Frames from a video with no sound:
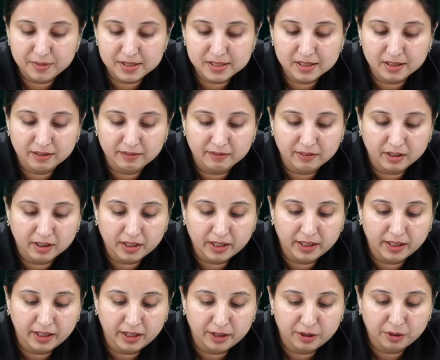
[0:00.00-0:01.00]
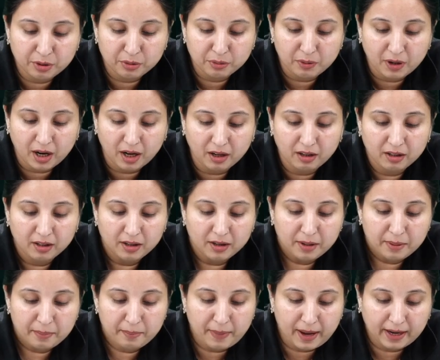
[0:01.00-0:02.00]
is converting into a
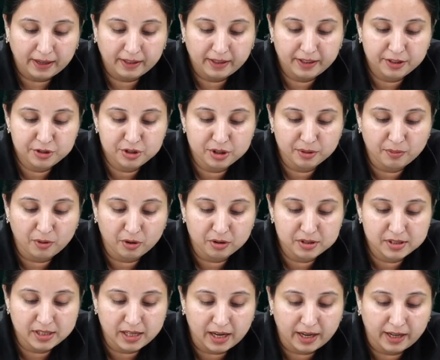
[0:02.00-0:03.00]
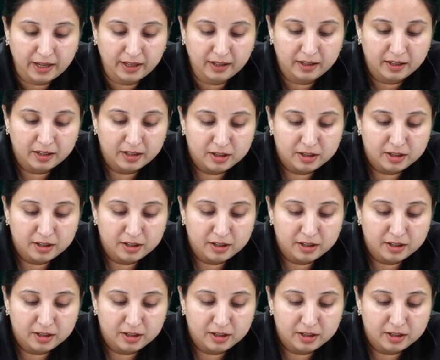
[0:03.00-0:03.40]
magnesium oxide,